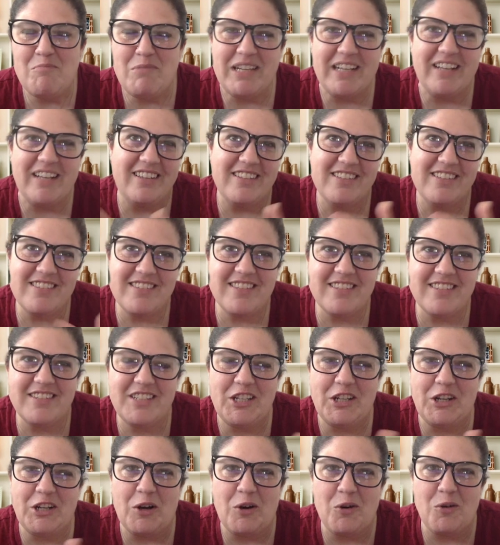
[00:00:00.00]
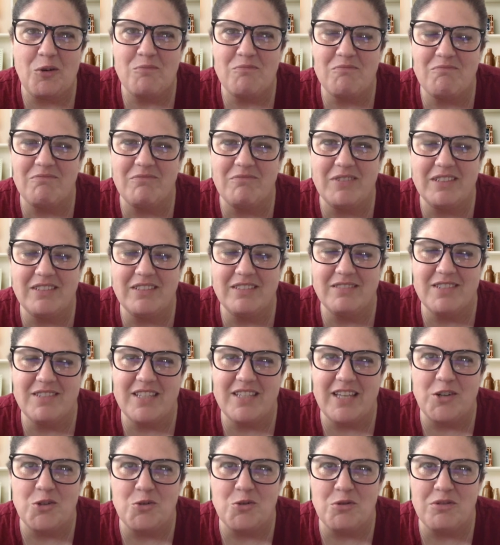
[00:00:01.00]
because,
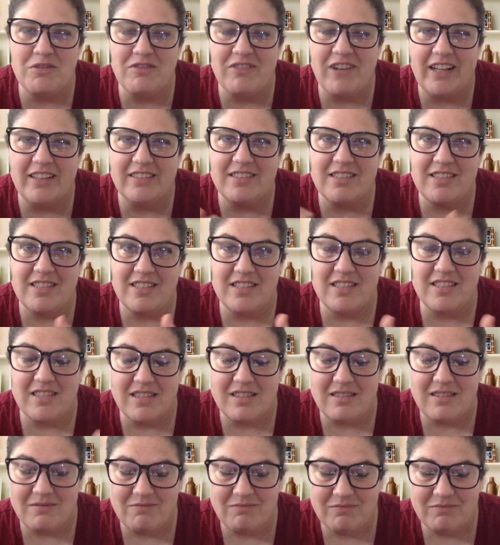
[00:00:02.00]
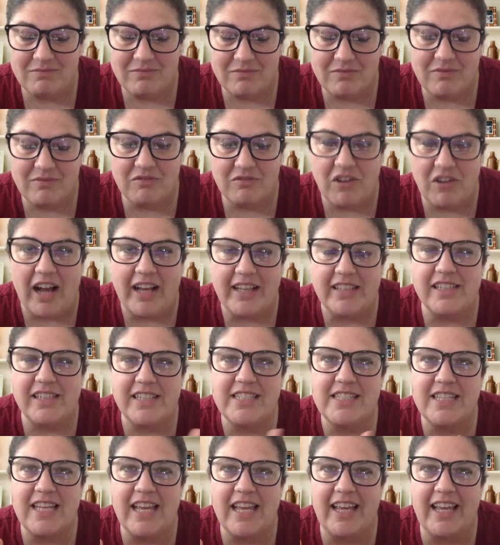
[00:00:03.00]
sexual violence is
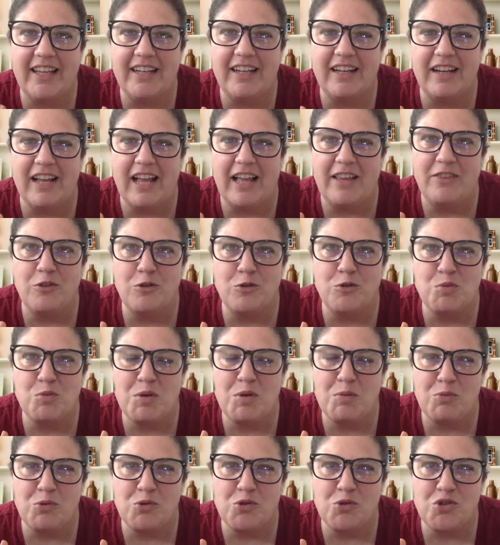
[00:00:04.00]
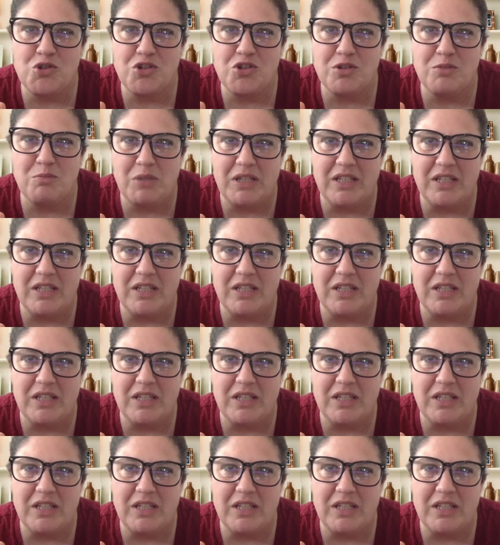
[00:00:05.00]
violent, and those people should